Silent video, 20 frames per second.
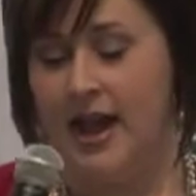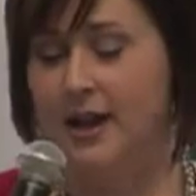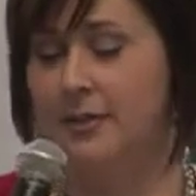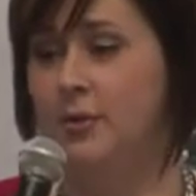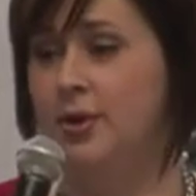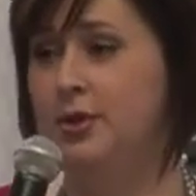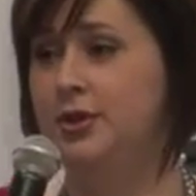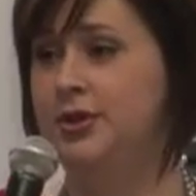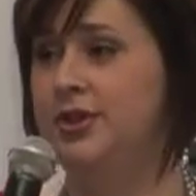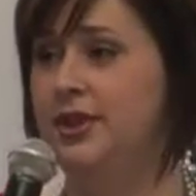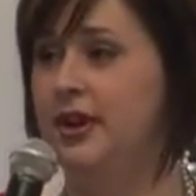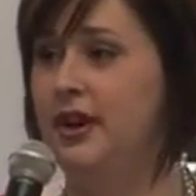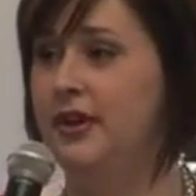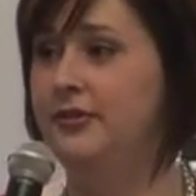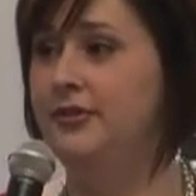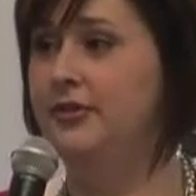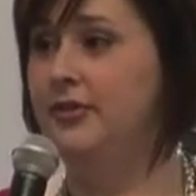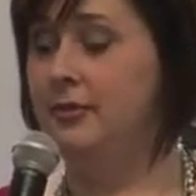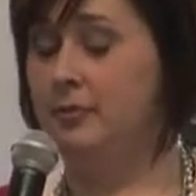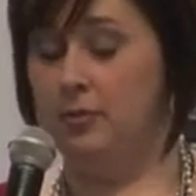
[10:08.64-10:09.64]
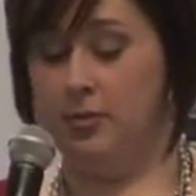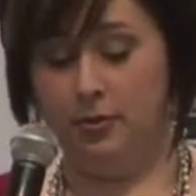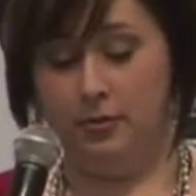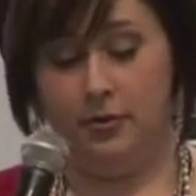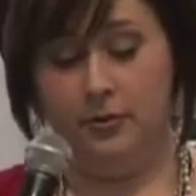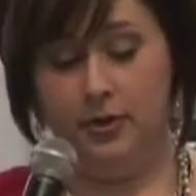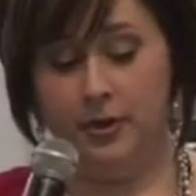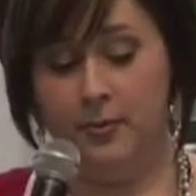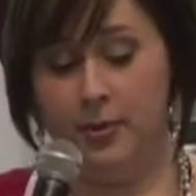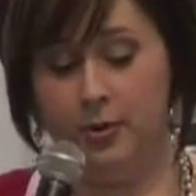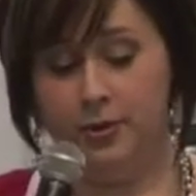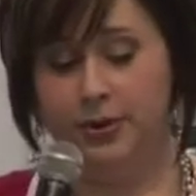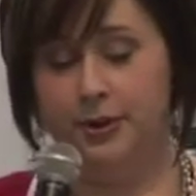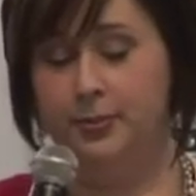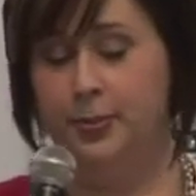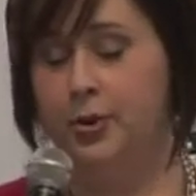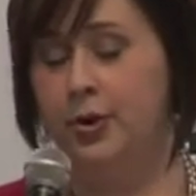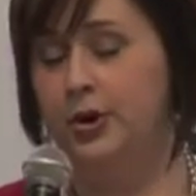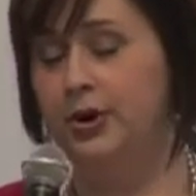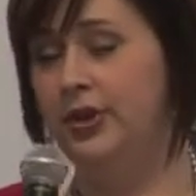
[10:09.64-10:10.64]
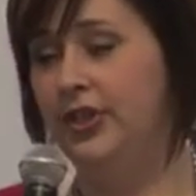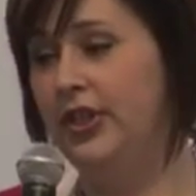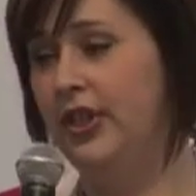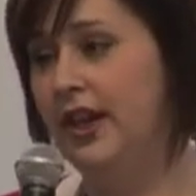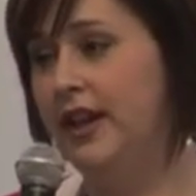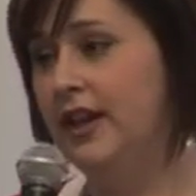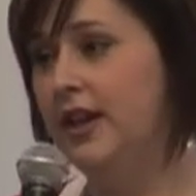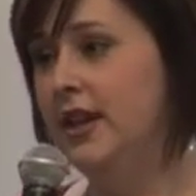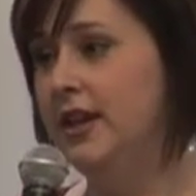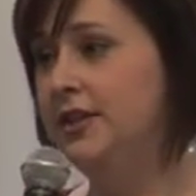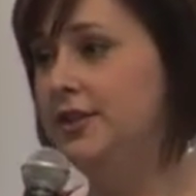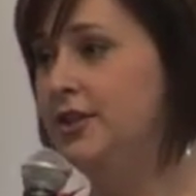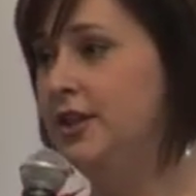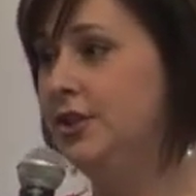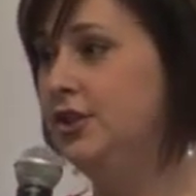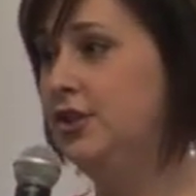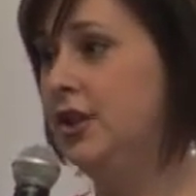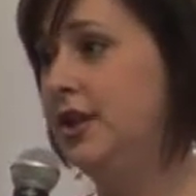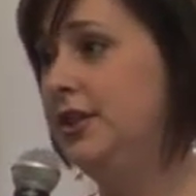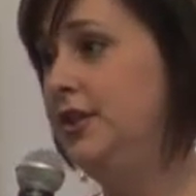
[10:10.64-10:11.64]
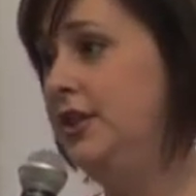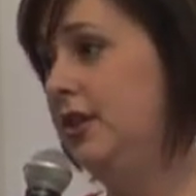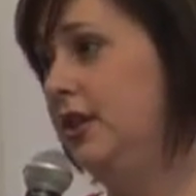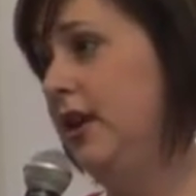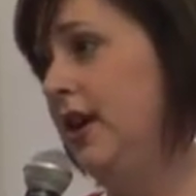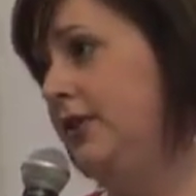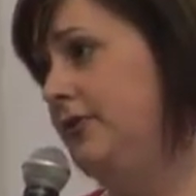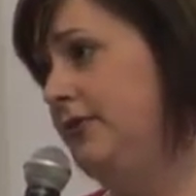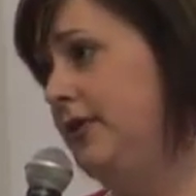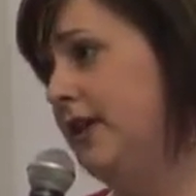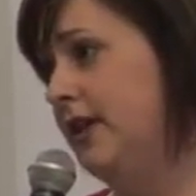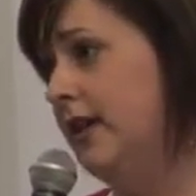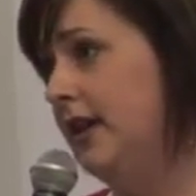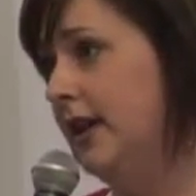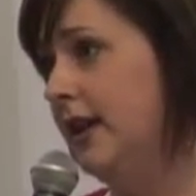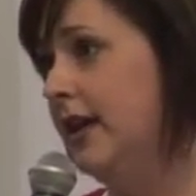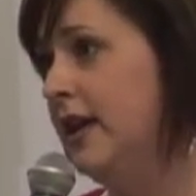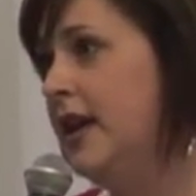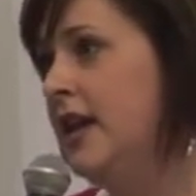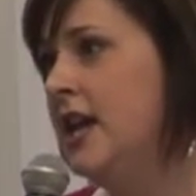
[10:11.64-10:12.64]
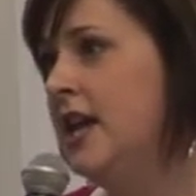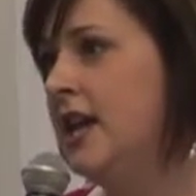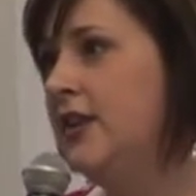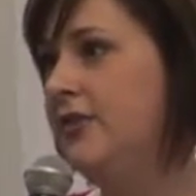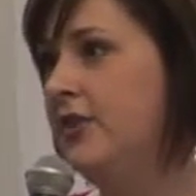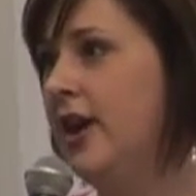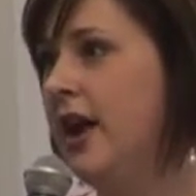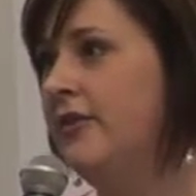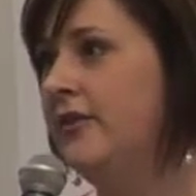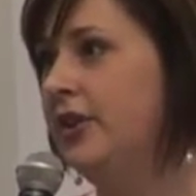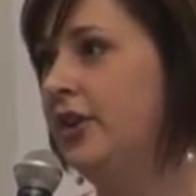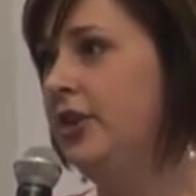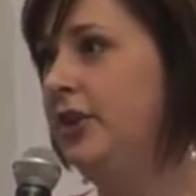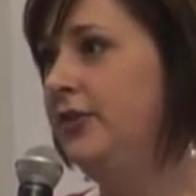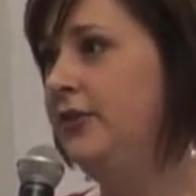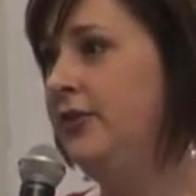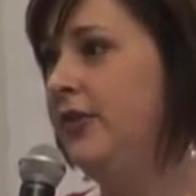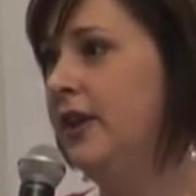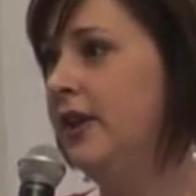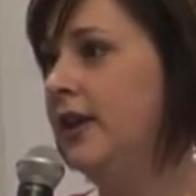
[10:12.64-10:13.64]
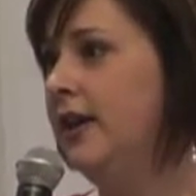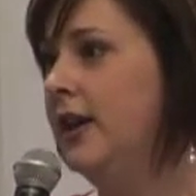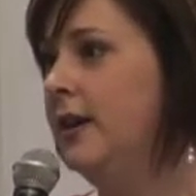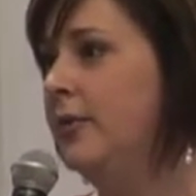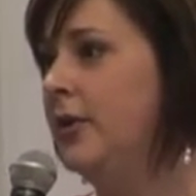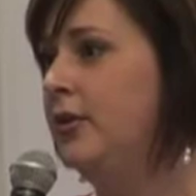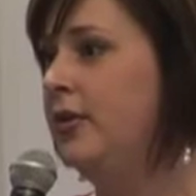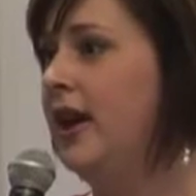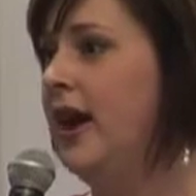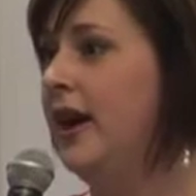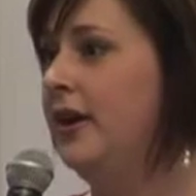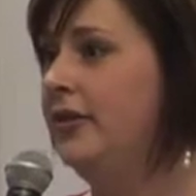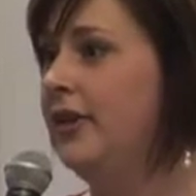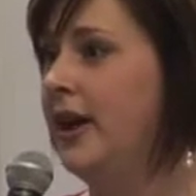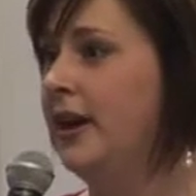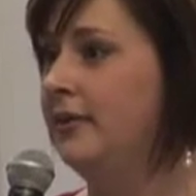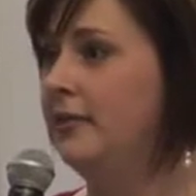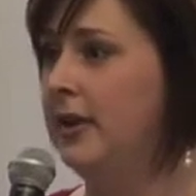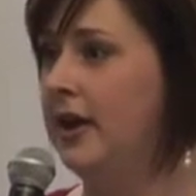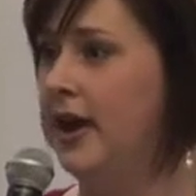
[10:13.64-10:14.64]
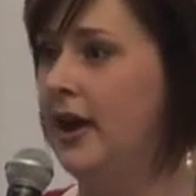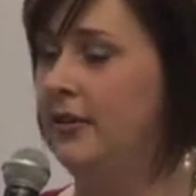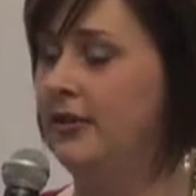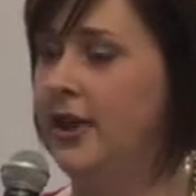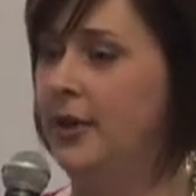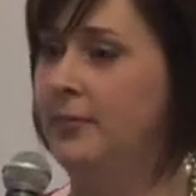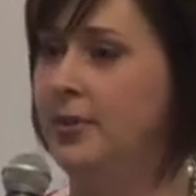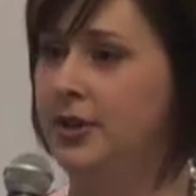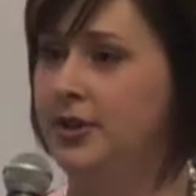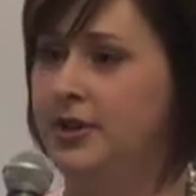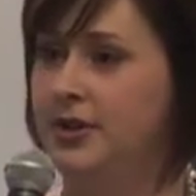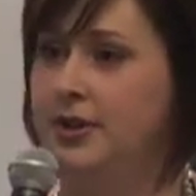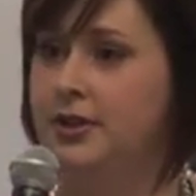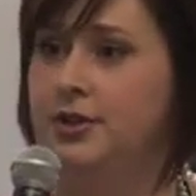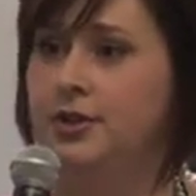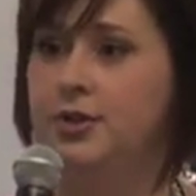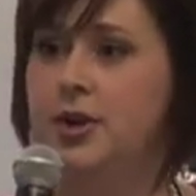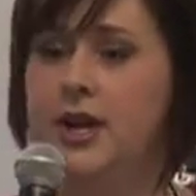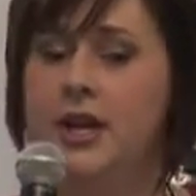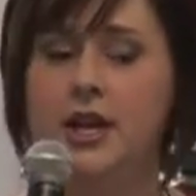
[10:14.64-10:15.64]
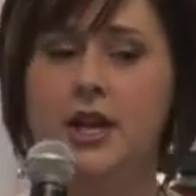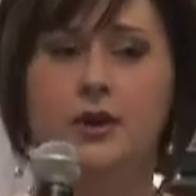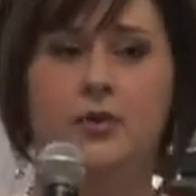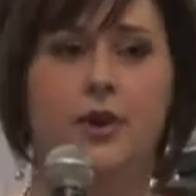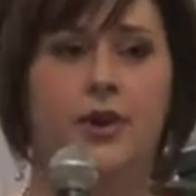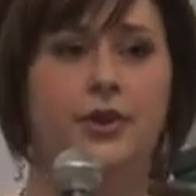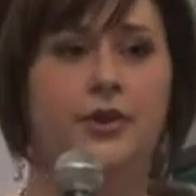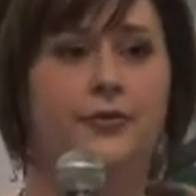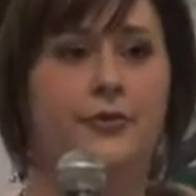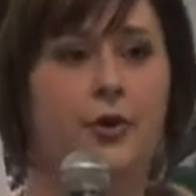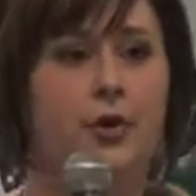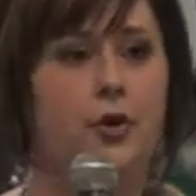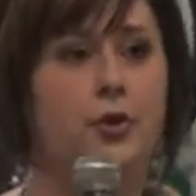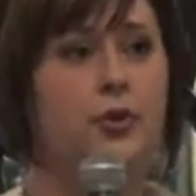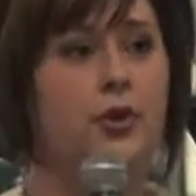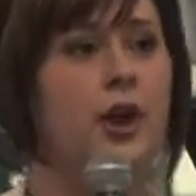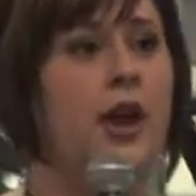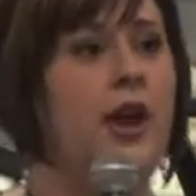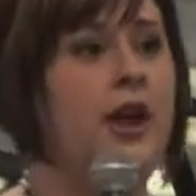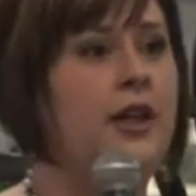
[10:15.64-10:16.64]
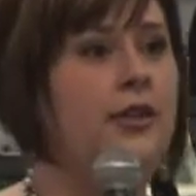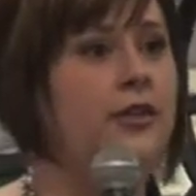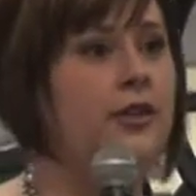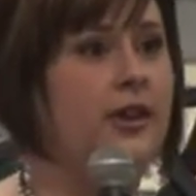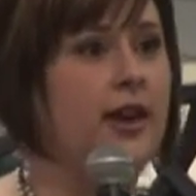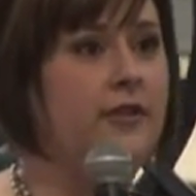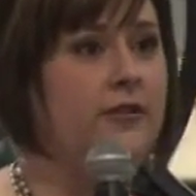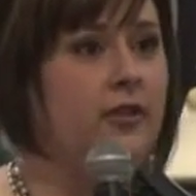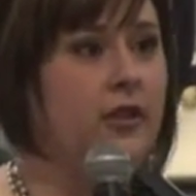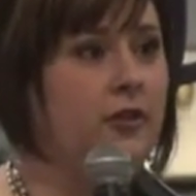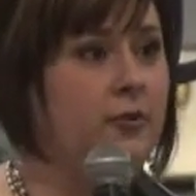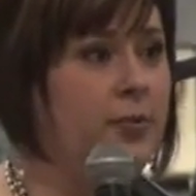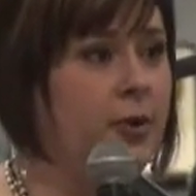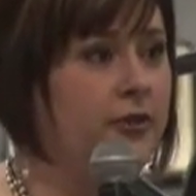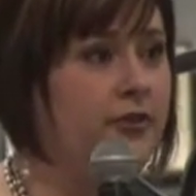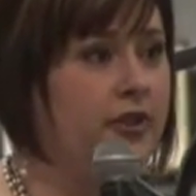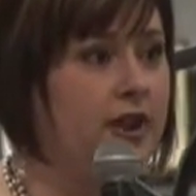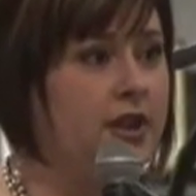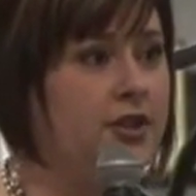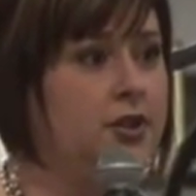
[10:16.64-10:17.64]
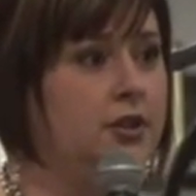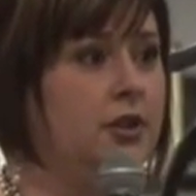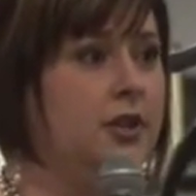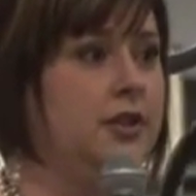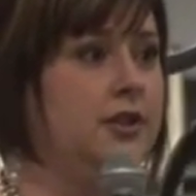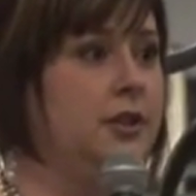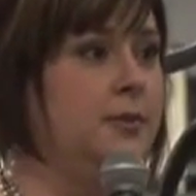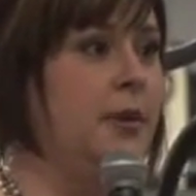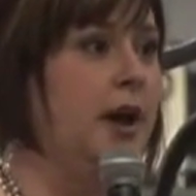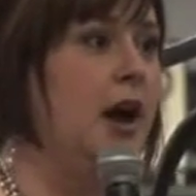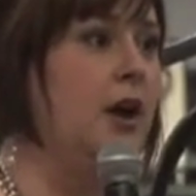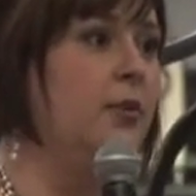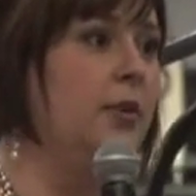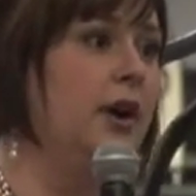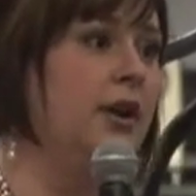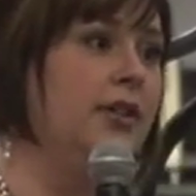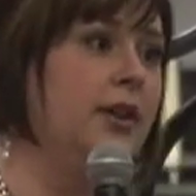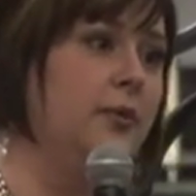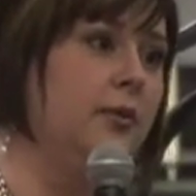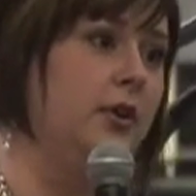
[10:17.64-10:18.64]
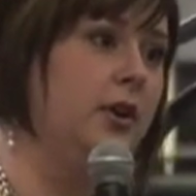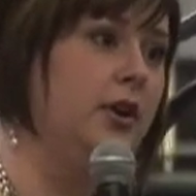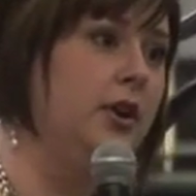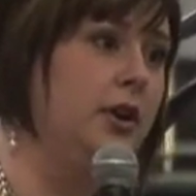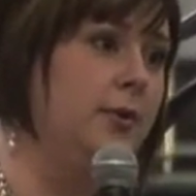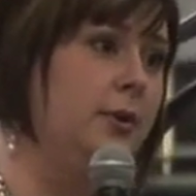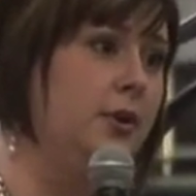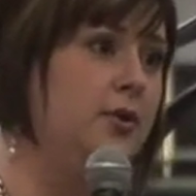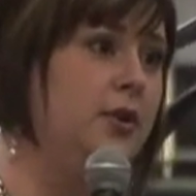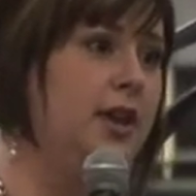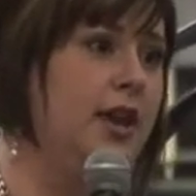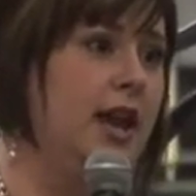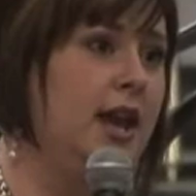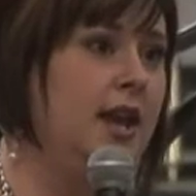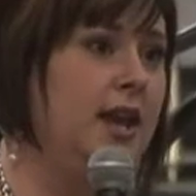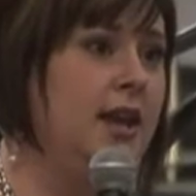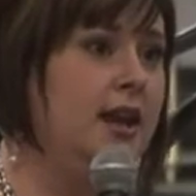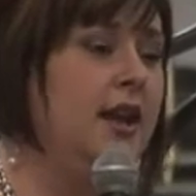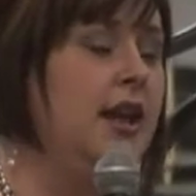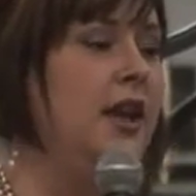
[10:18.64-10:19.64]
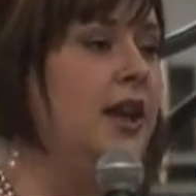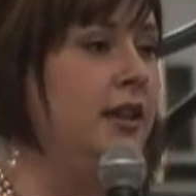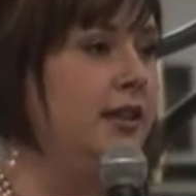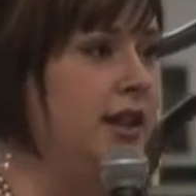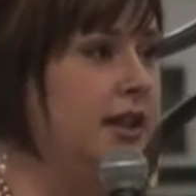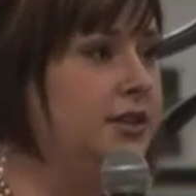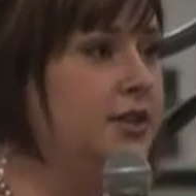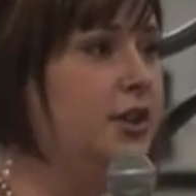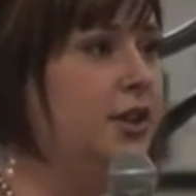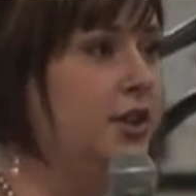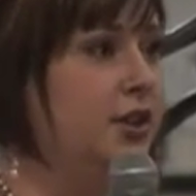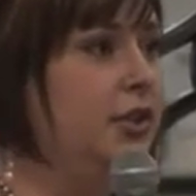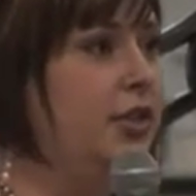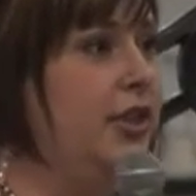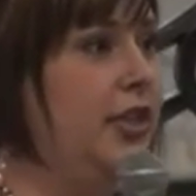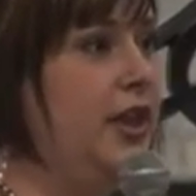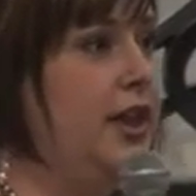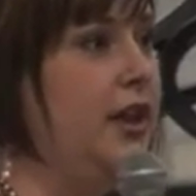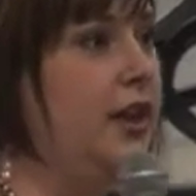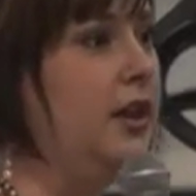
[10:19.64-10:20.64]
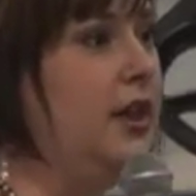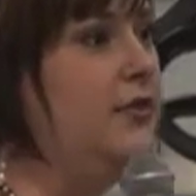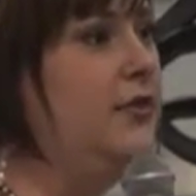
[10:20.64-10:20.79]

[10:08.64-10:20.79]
And the most important thing is to trust your gut feeling. If you have a good feeling about how that person is treating you on the phone, their level of professionalism, how well they were communicating, that's a good thing.